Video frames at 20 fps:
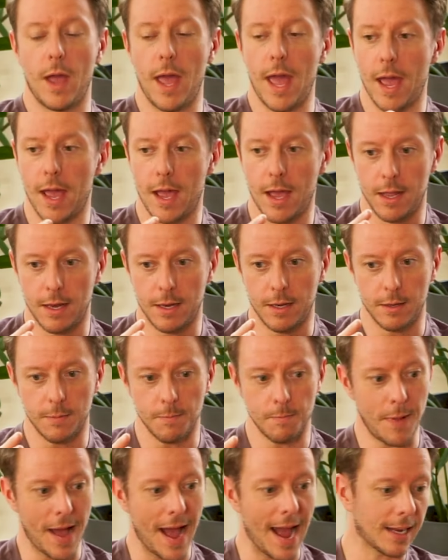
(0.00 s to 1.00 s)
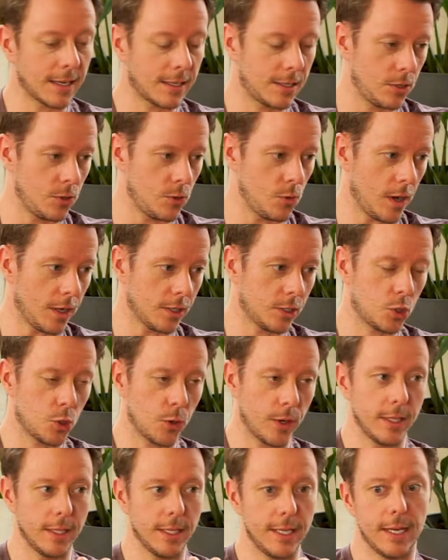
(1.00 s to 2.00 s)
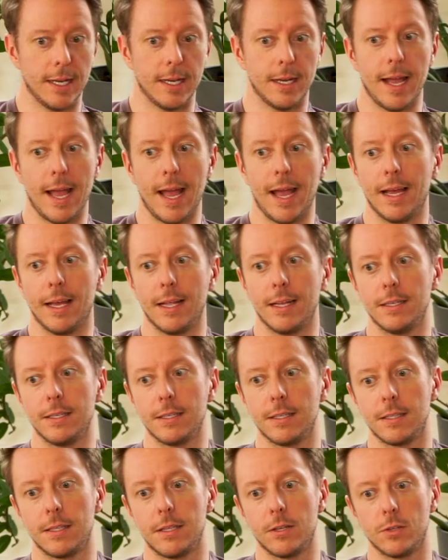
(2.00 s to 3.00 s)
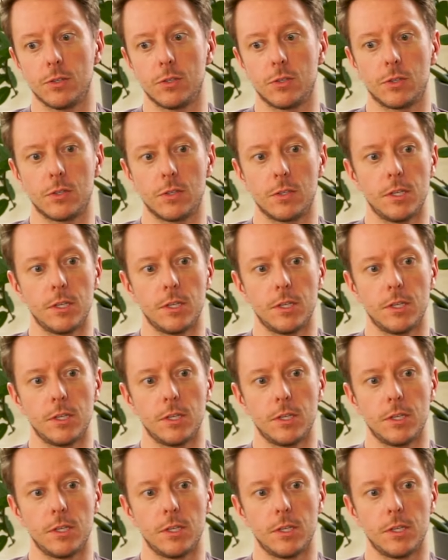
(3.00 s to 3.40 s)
and back to Australia, and there's,